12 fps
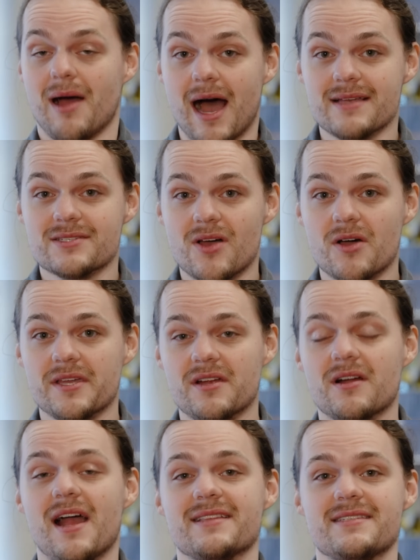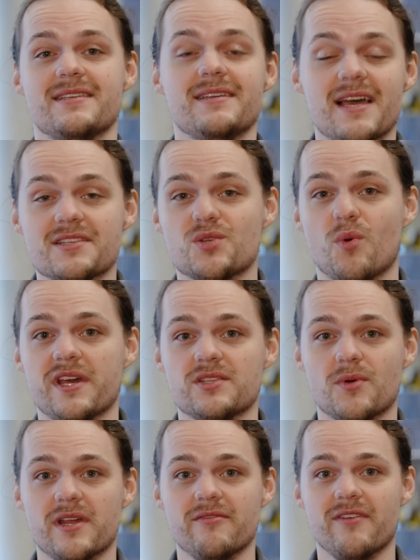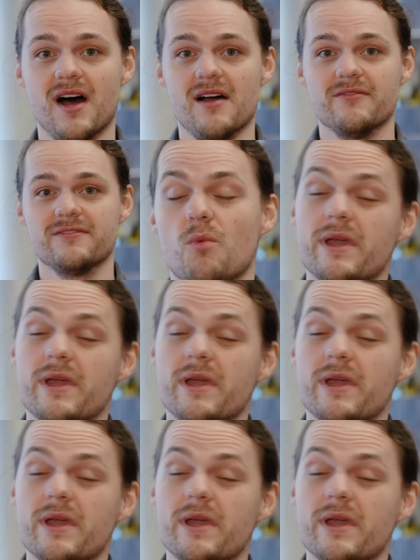I saw here at CES 2025.